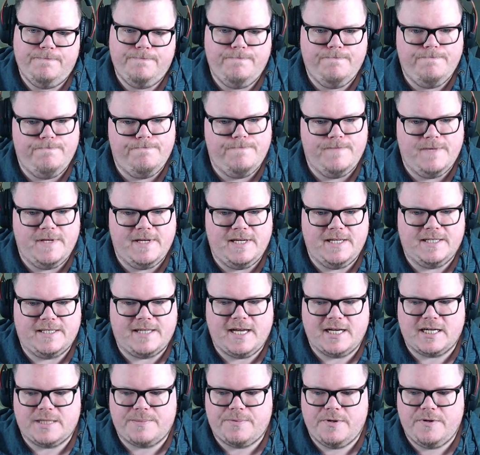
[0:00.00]
it is
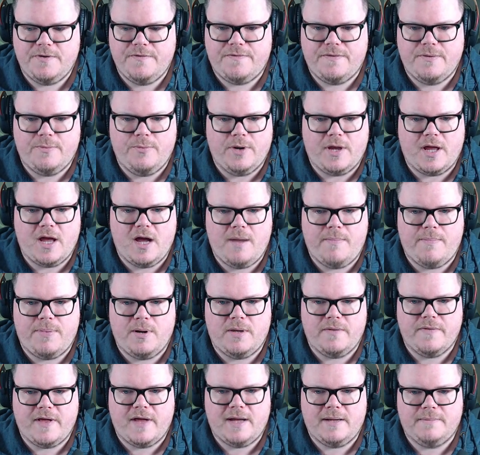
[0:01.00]
hexproof. We can't block
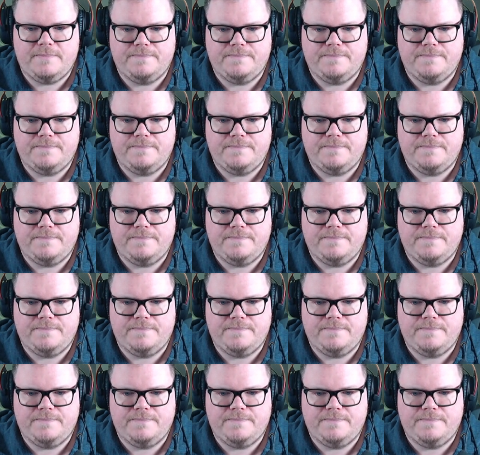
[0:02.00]
that.